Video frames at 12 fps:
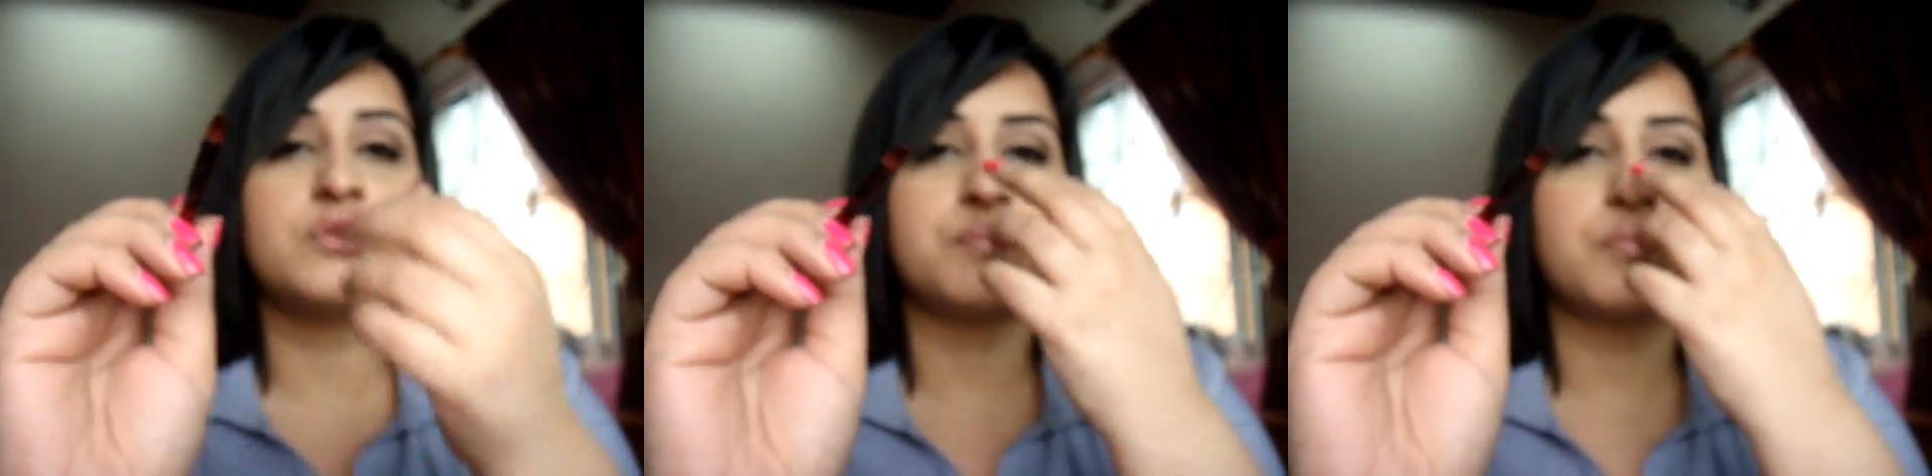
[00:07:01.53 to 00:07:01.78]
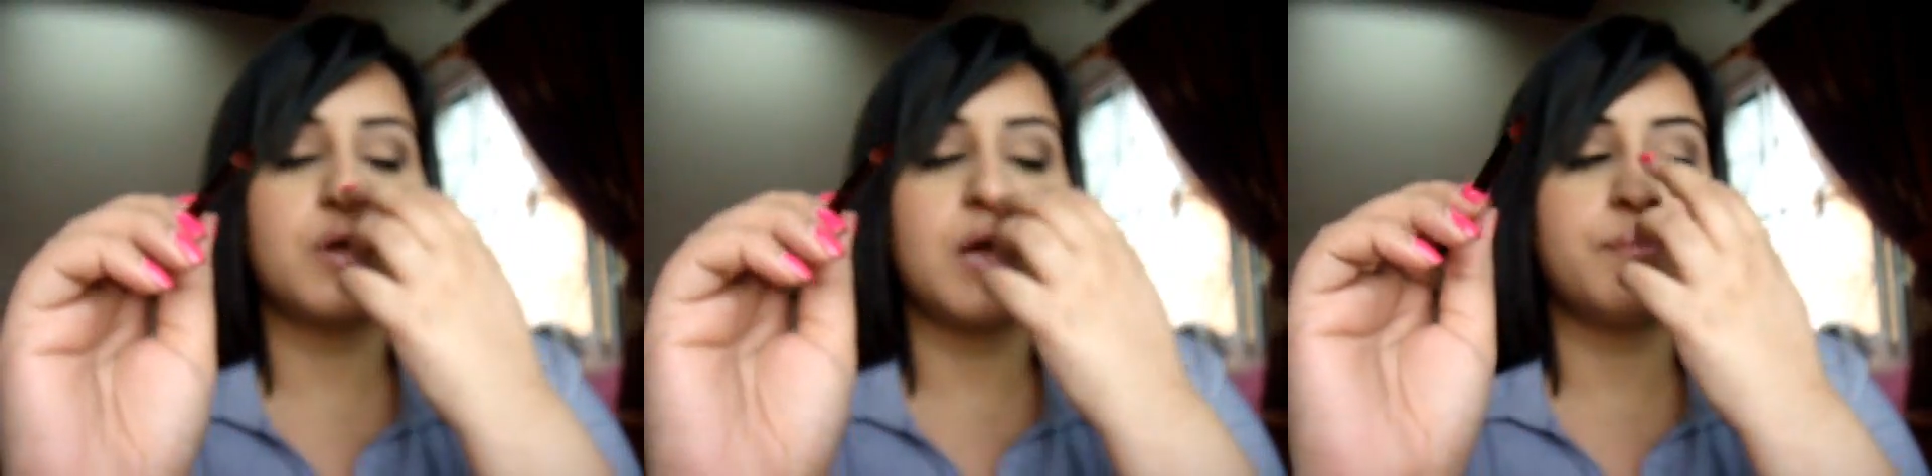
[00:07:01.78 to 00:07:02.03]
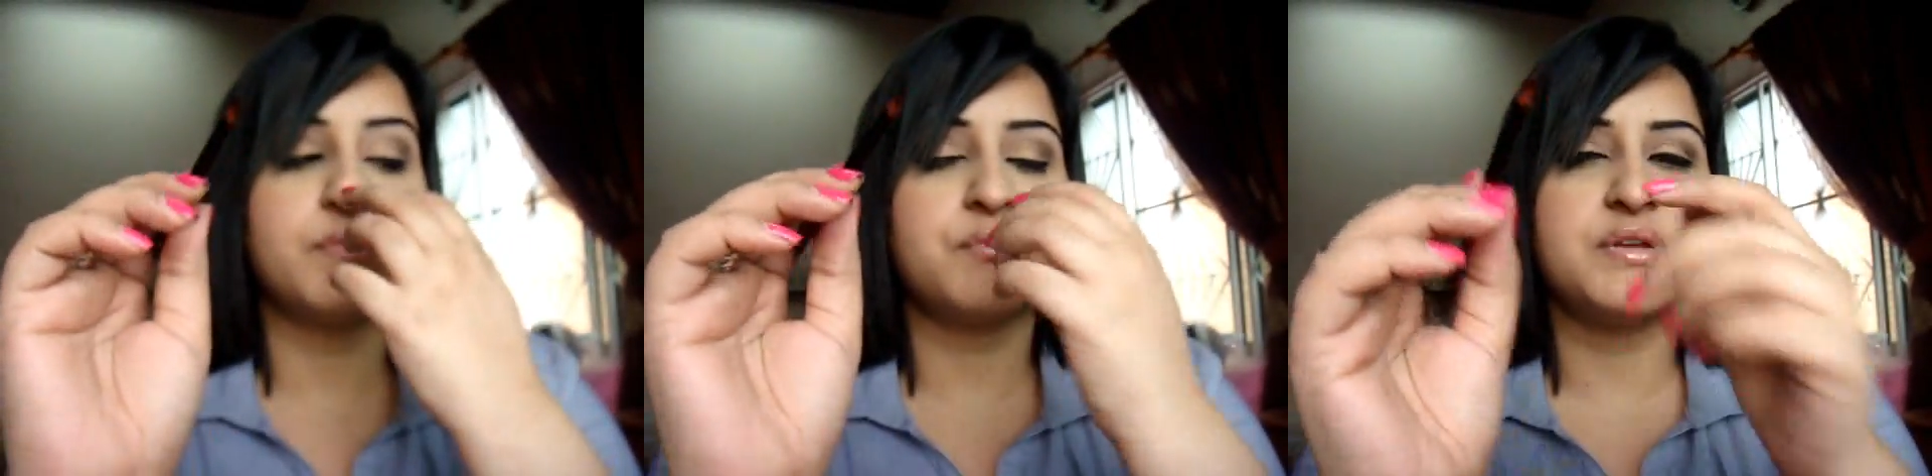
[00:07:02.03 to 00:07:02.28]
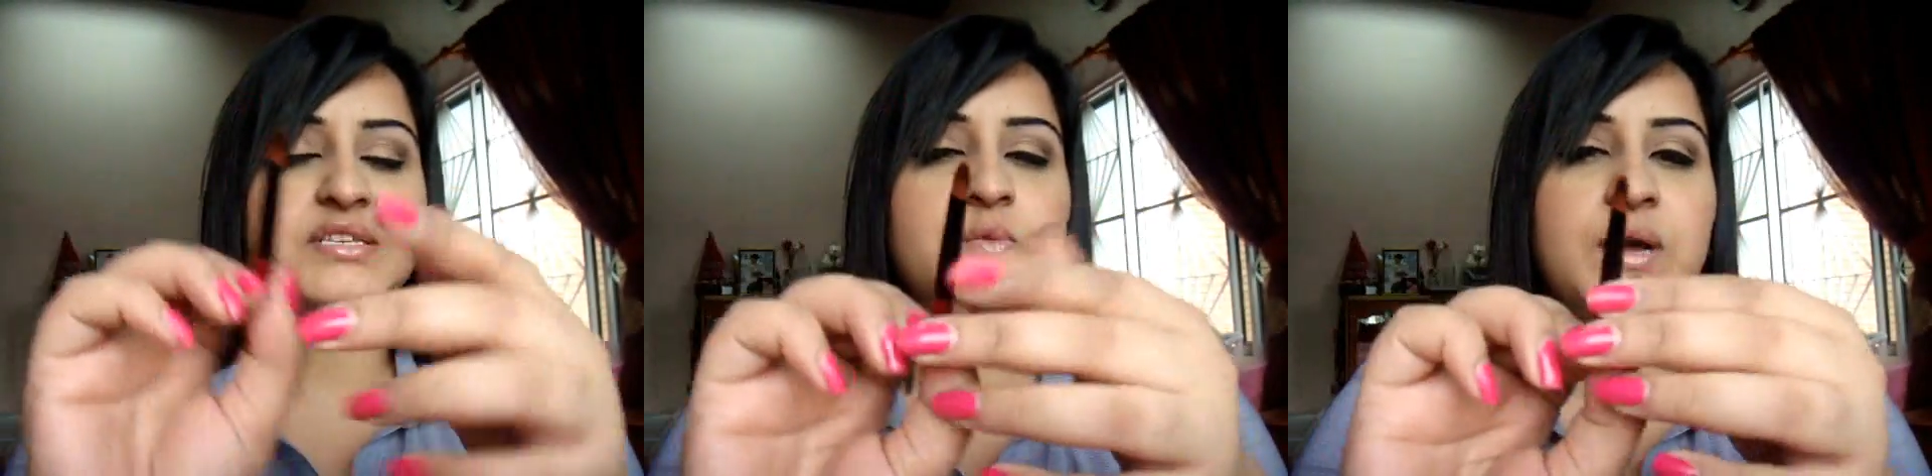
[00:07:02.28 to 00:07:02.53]
good. The
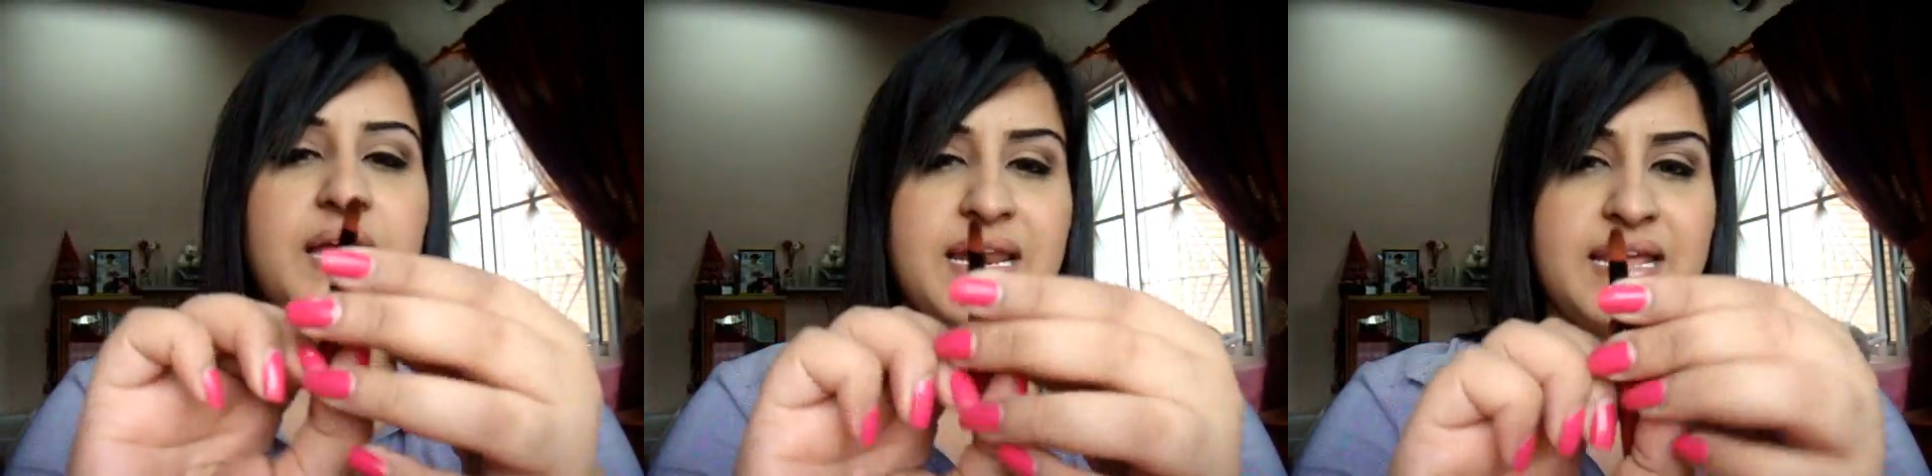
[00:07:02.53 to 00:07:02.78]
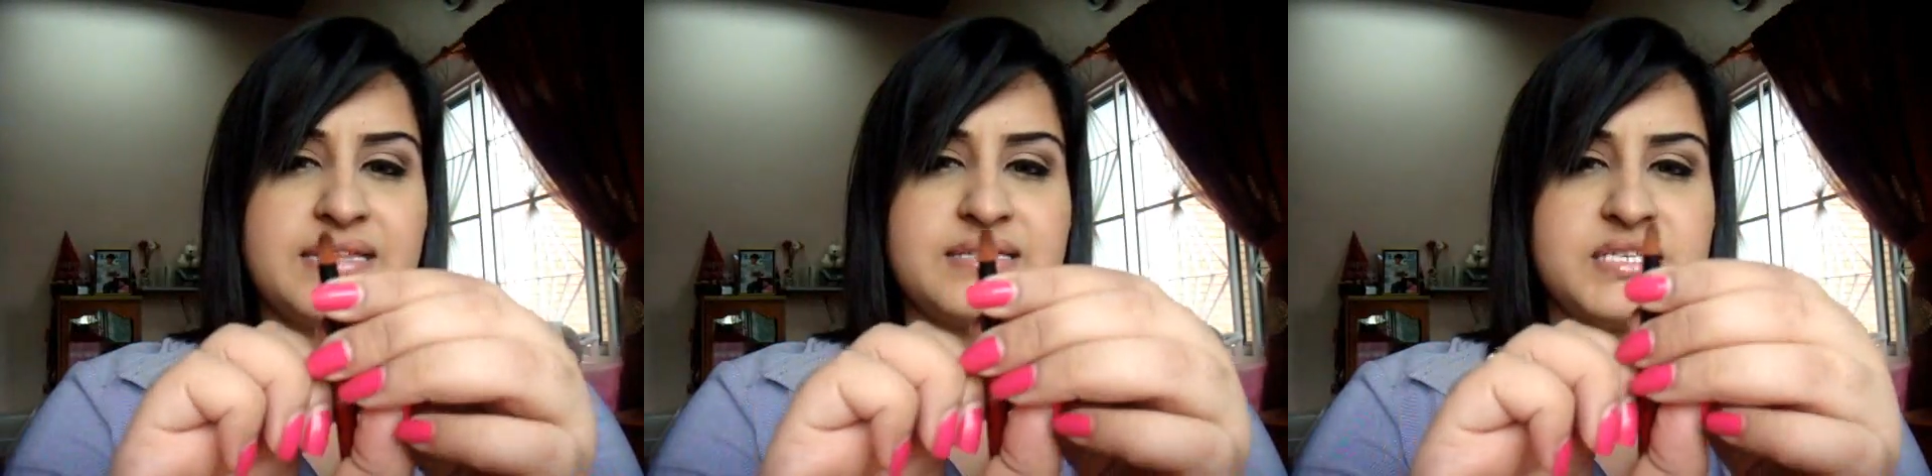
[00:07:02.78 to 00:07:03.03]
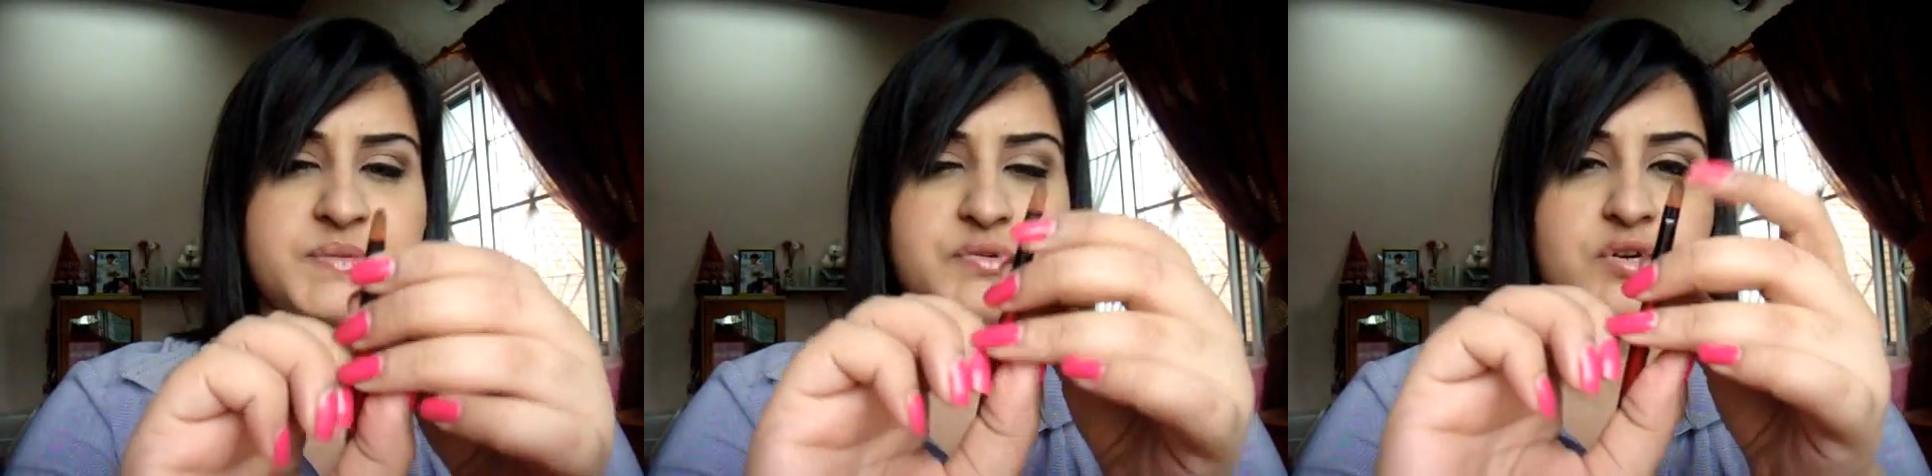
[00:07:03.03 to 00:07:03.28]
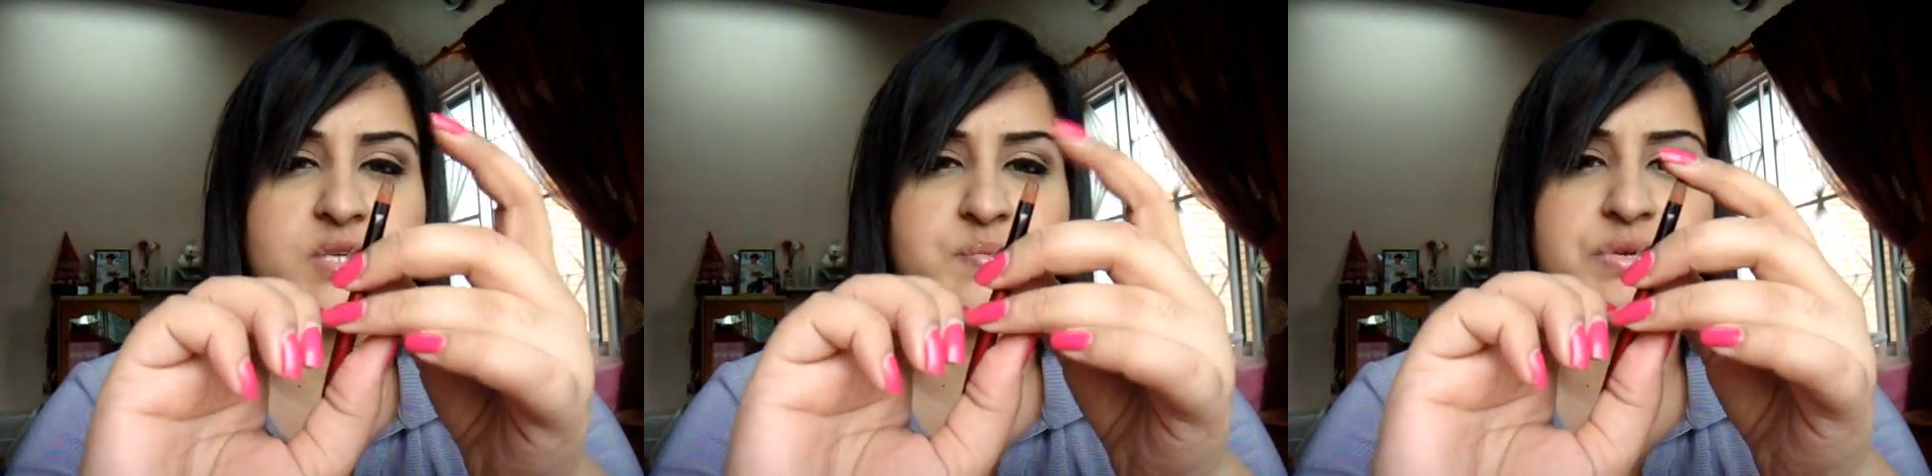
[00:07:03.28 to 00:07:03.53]
reason why I like this is because